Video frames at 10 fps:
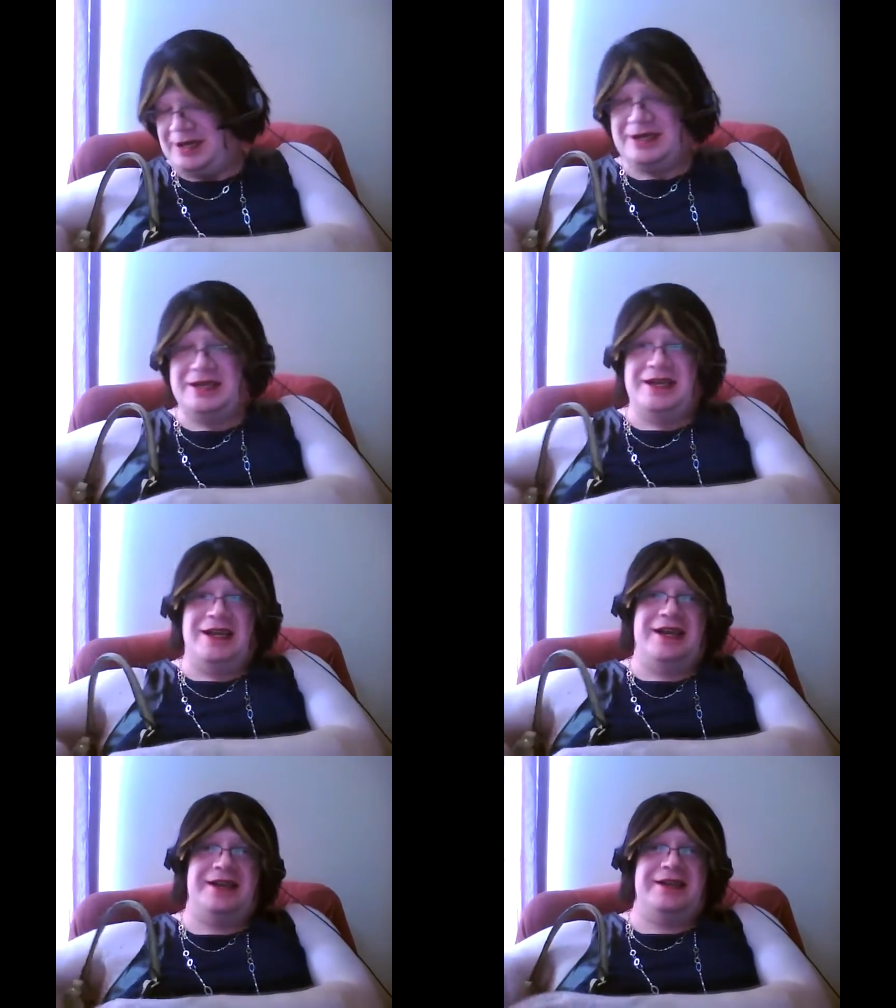And
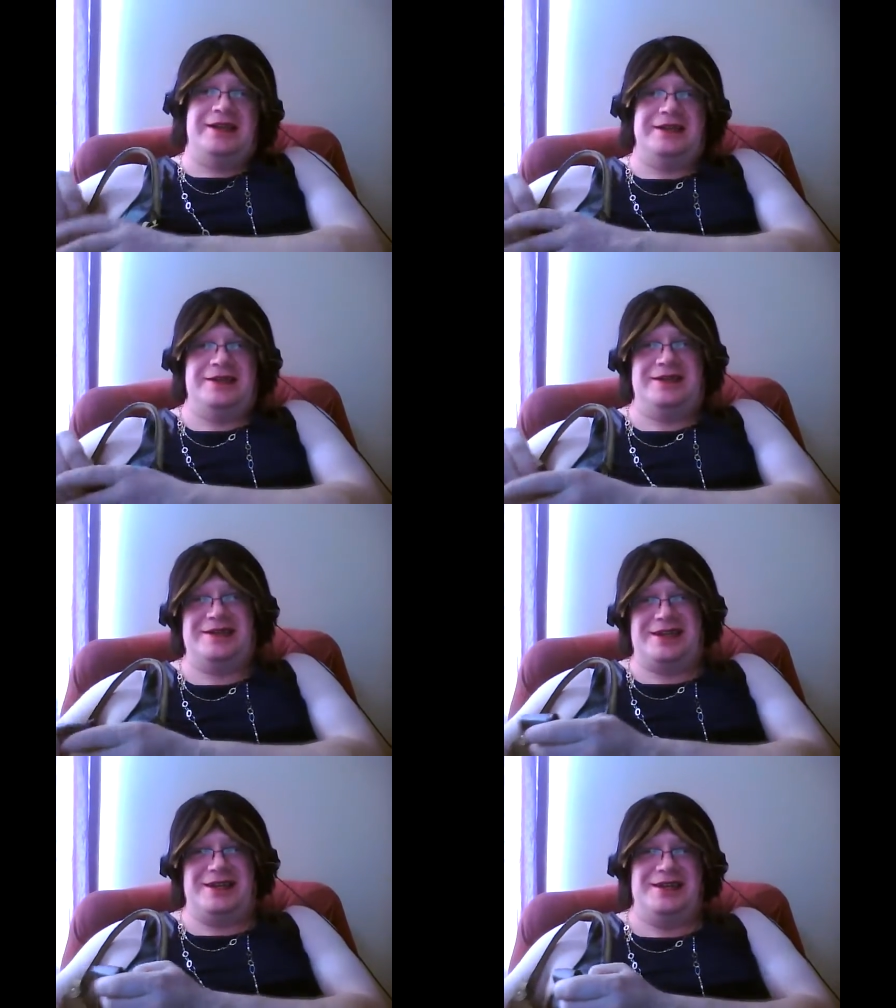uh, he's like,
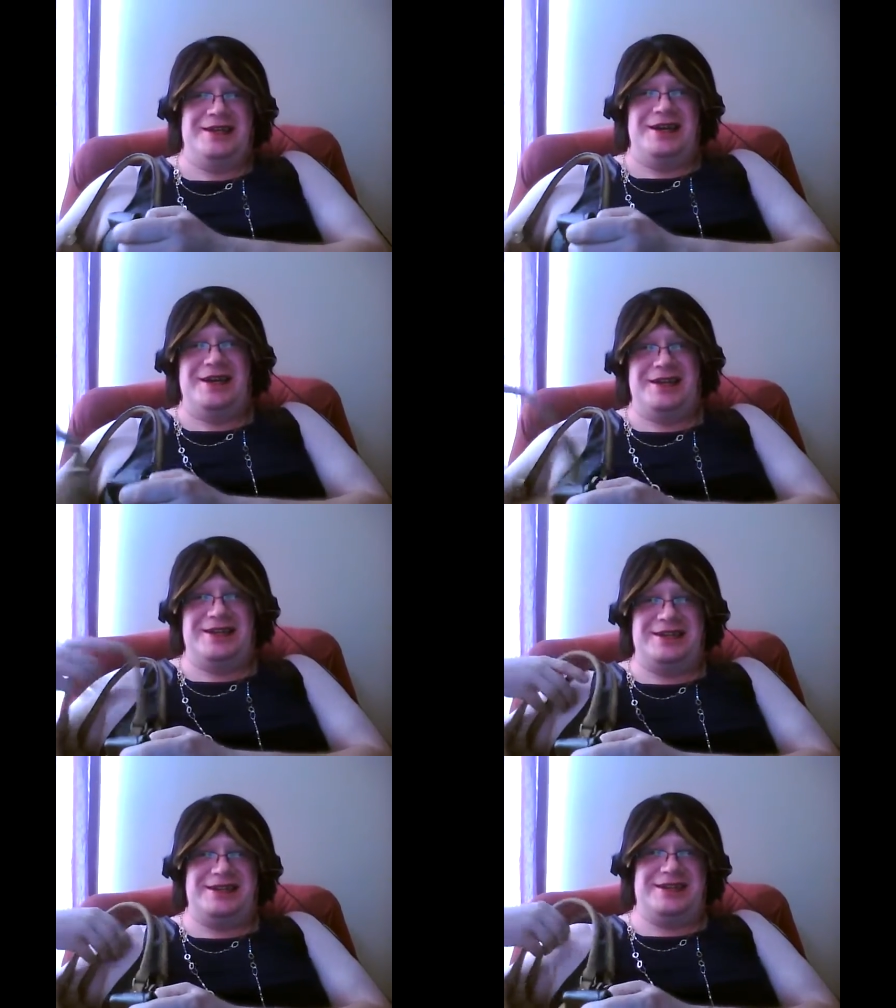I'll need to see
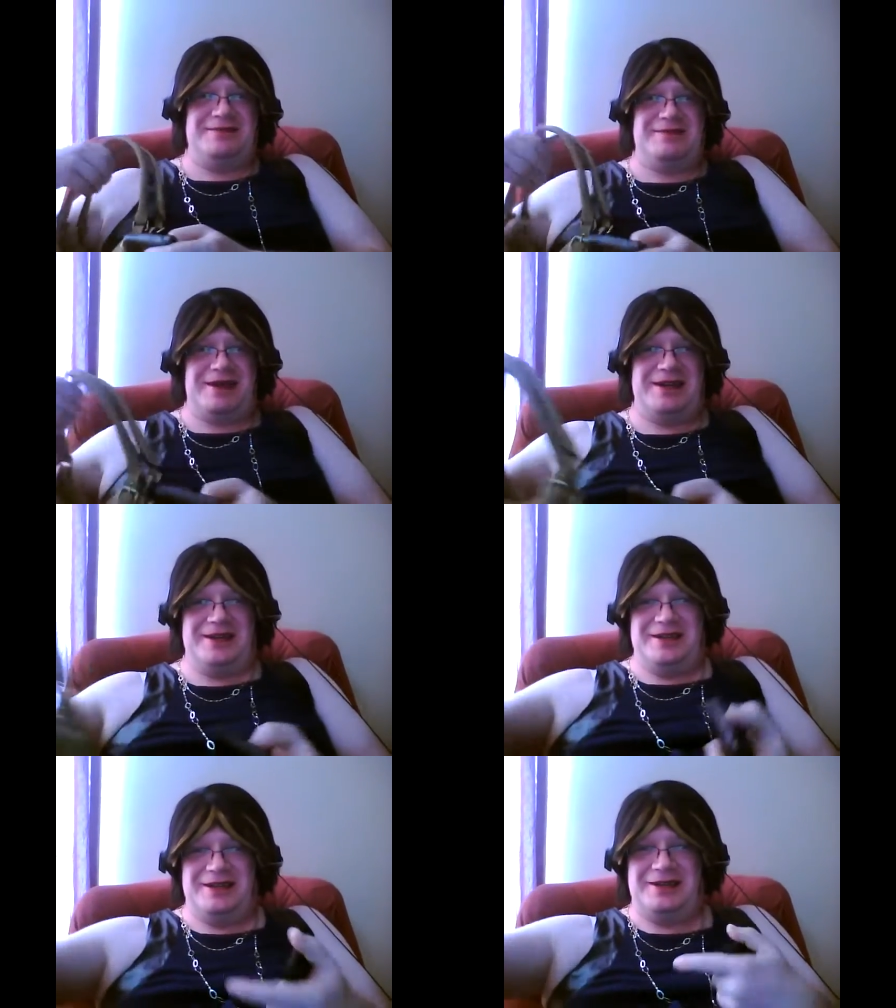some ID. And of
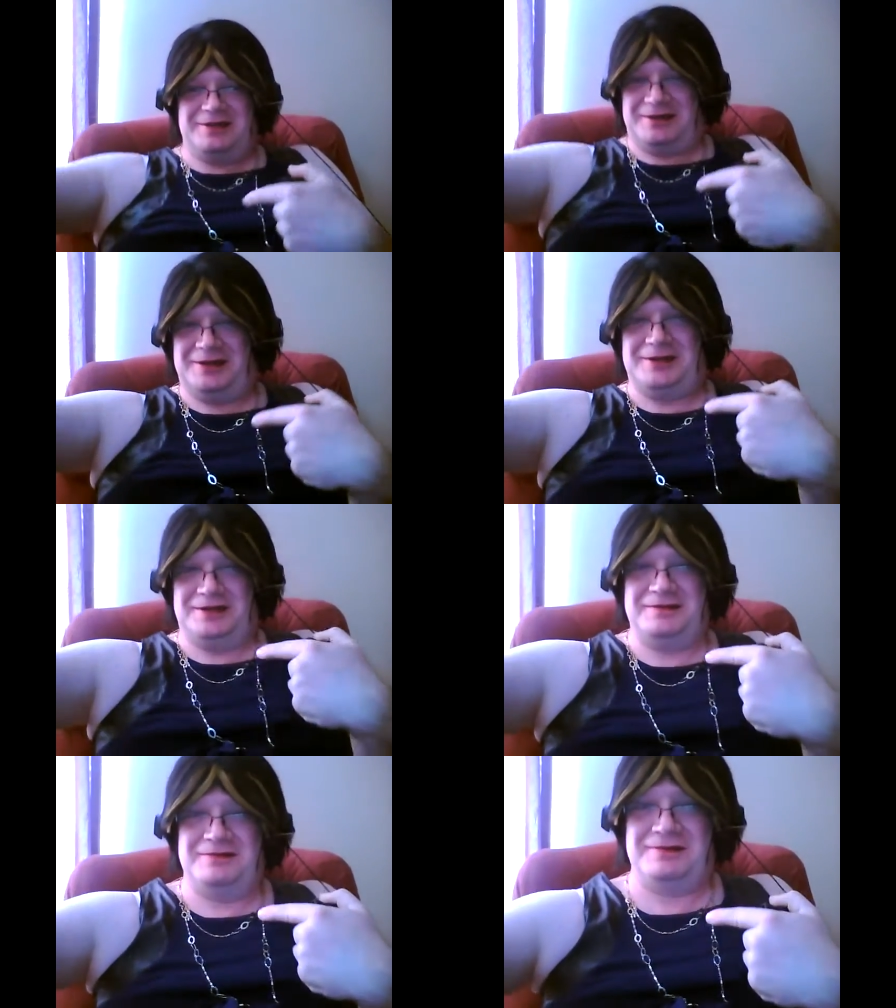course,
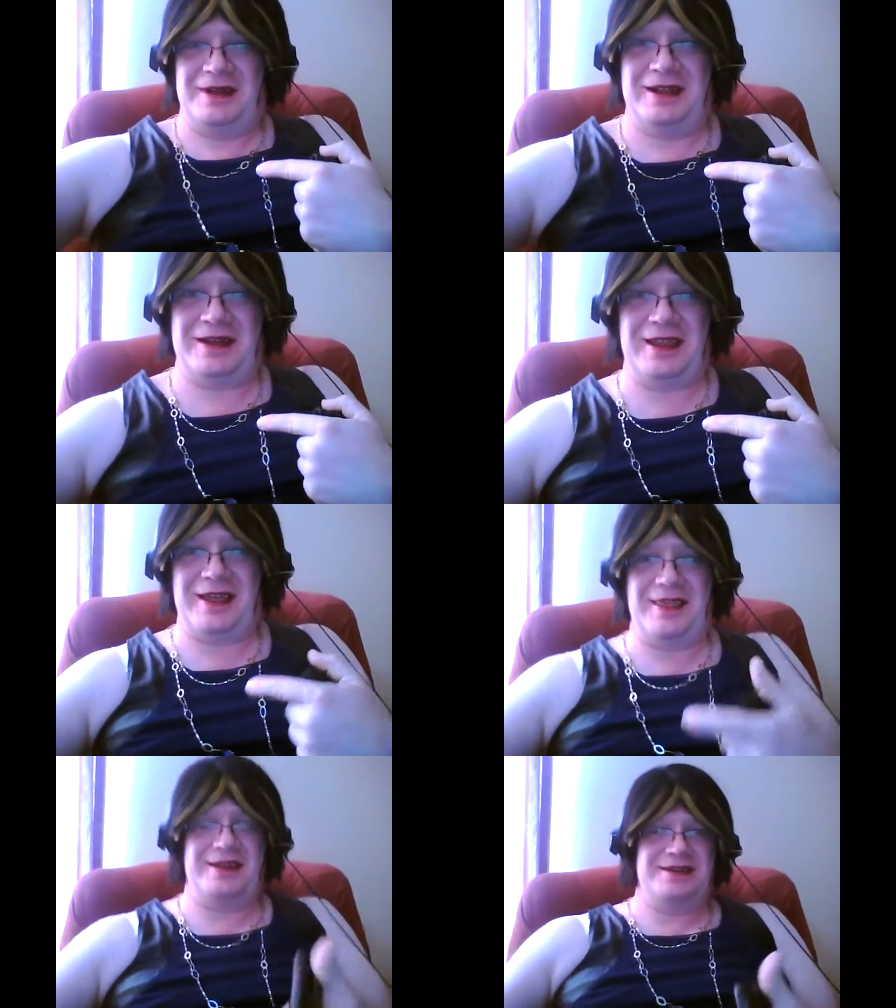I look like this.
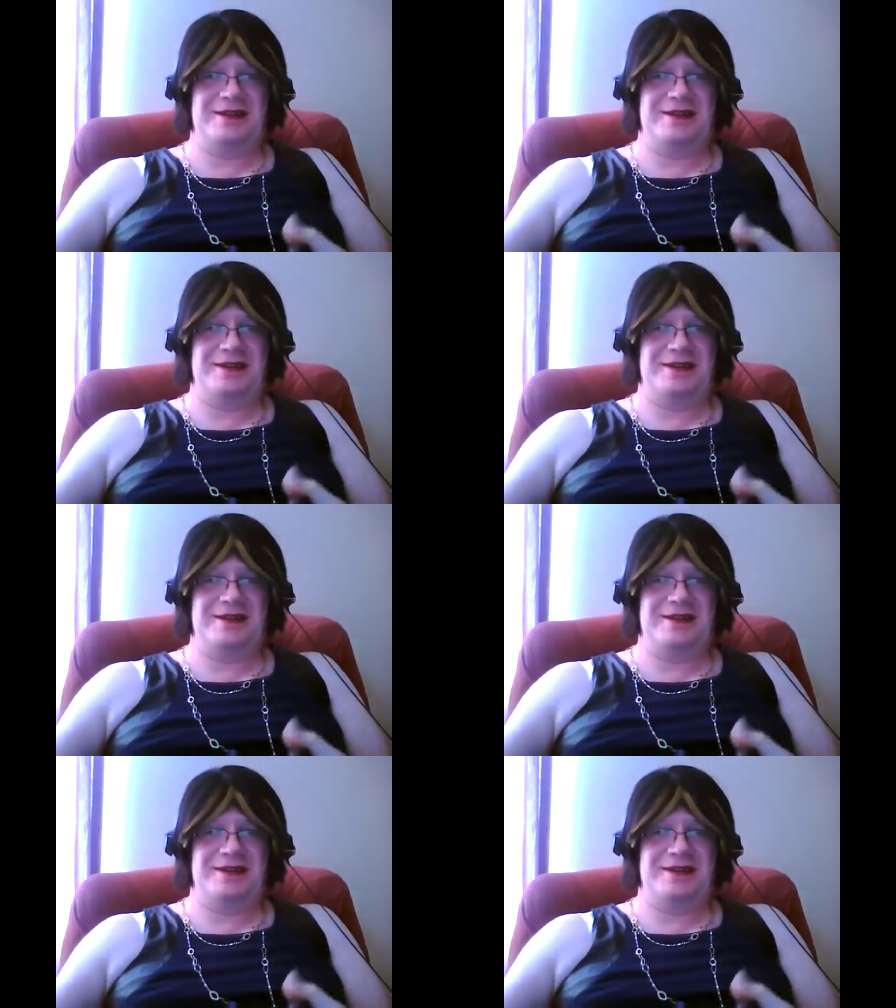And I'm like,